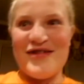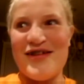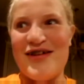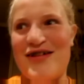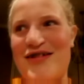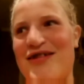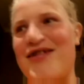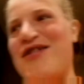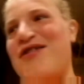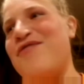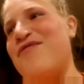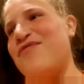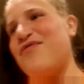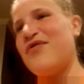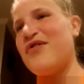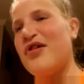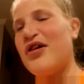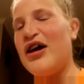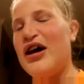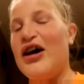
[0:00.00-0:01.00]
tasty.
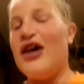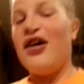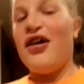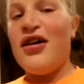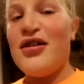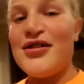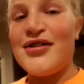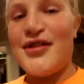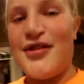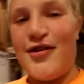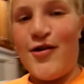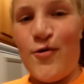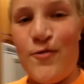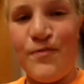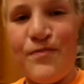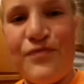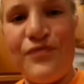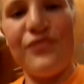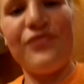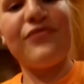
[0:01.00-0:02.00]
So,
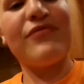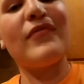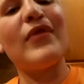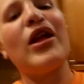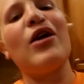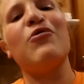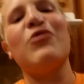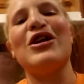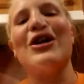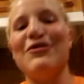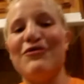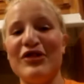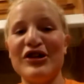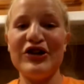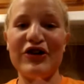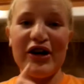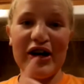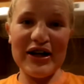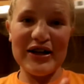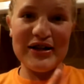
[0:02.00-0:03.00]
what I want you
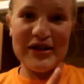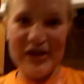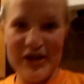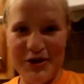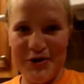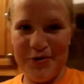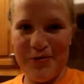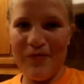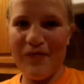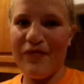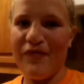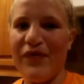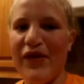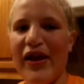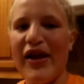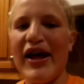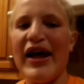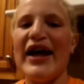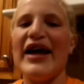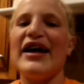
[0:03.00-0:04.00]
guys to do
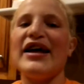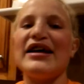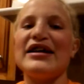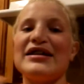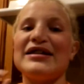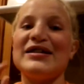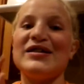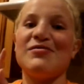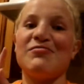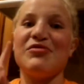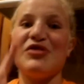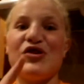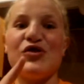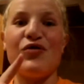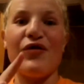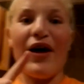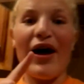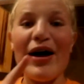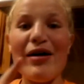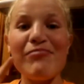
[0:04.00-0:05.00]
is
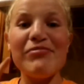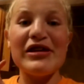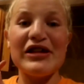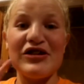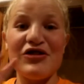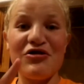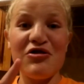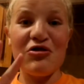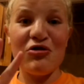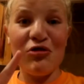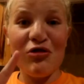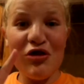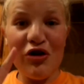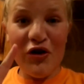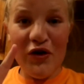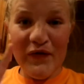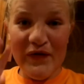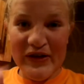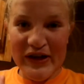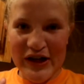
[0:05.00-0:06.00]
subscribe and turn on
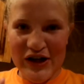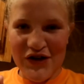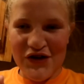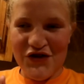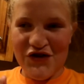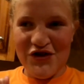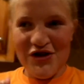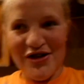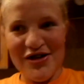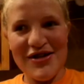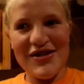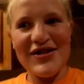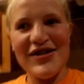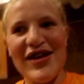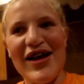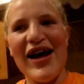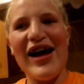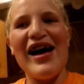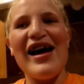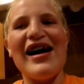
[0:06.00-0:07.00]
notifications
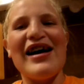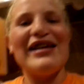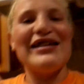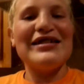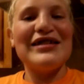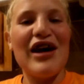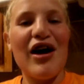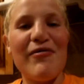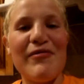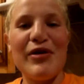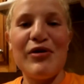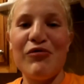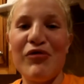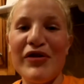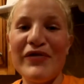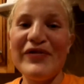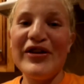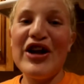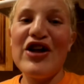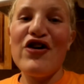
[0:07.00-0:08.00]
and tell me what
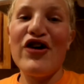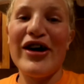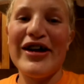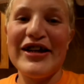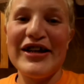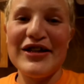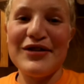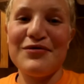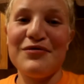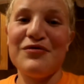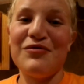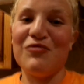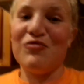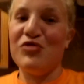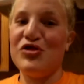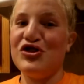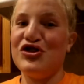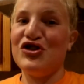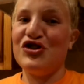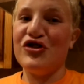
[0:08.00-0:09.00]
video ideas we
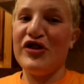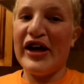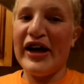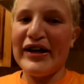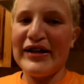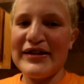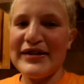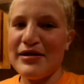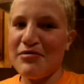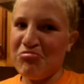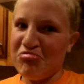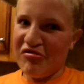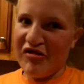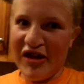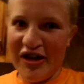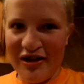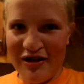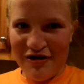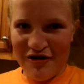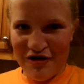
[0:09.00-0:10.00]
should do next to
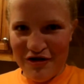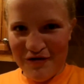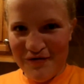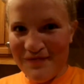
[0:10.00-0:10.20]
prank her.